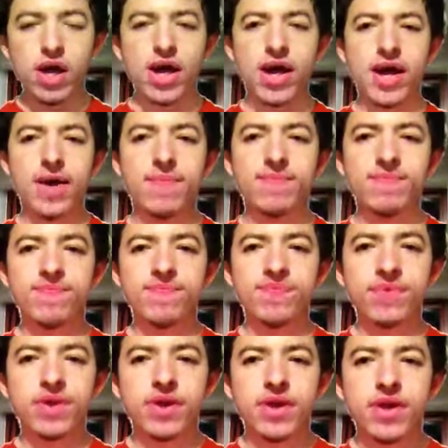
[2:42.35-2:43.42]

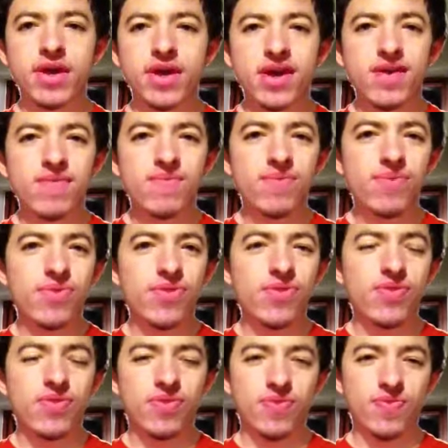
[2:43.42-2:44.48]

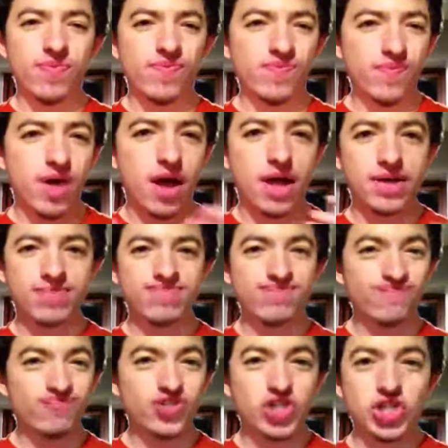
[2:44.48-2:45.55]
I
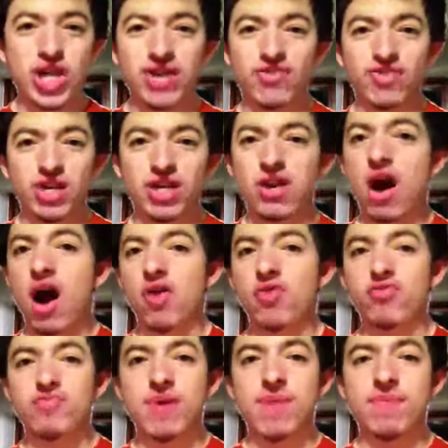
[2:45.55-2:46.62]
genuinely can't
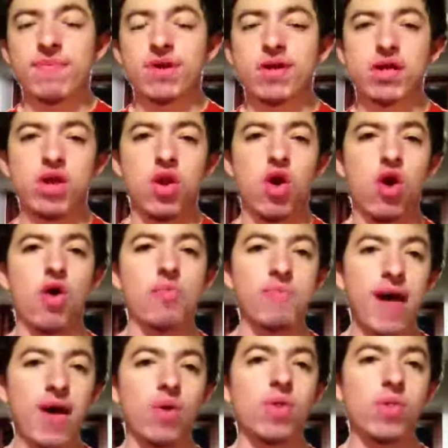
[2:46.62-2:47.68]
remember a lot
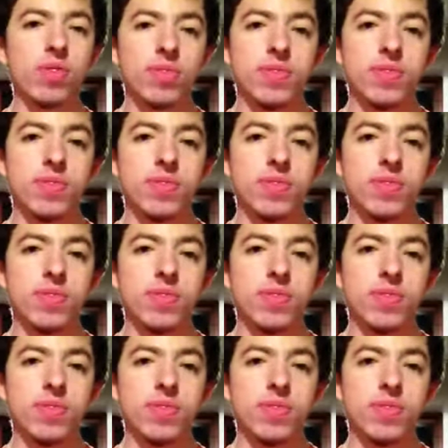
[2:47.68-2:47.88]
about